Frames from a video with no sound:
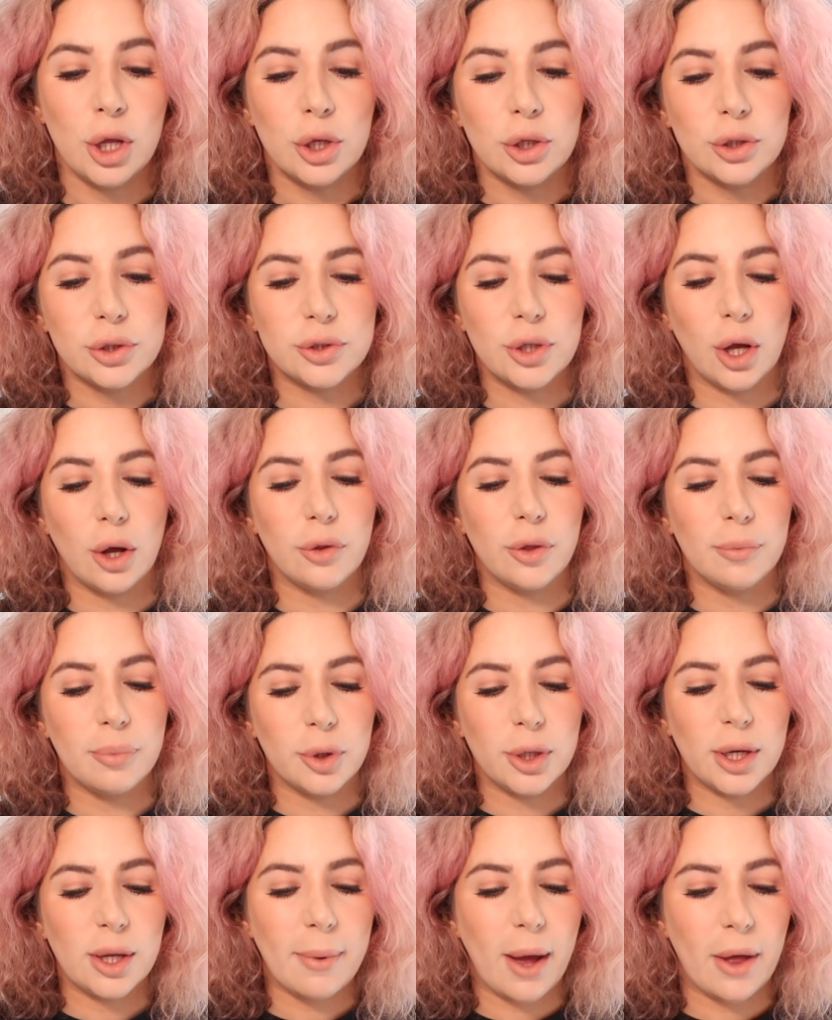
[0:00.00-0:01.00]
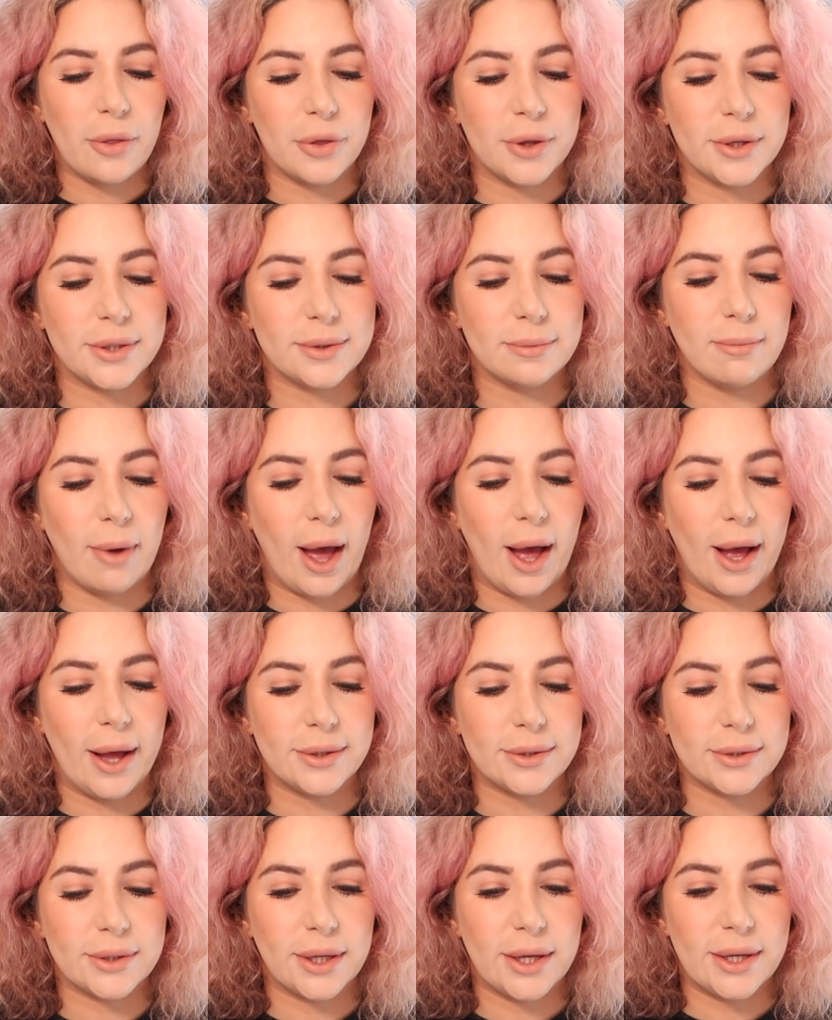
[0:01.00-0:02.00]
So the beauty about this
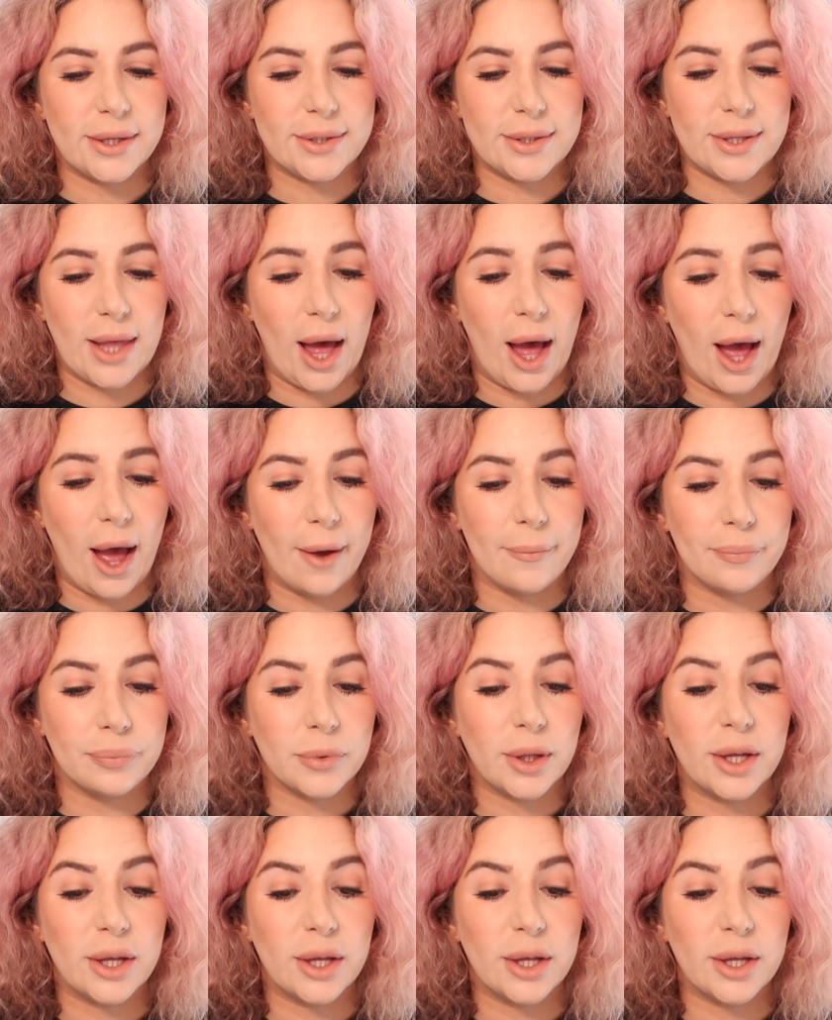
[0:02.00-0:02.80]
mask is that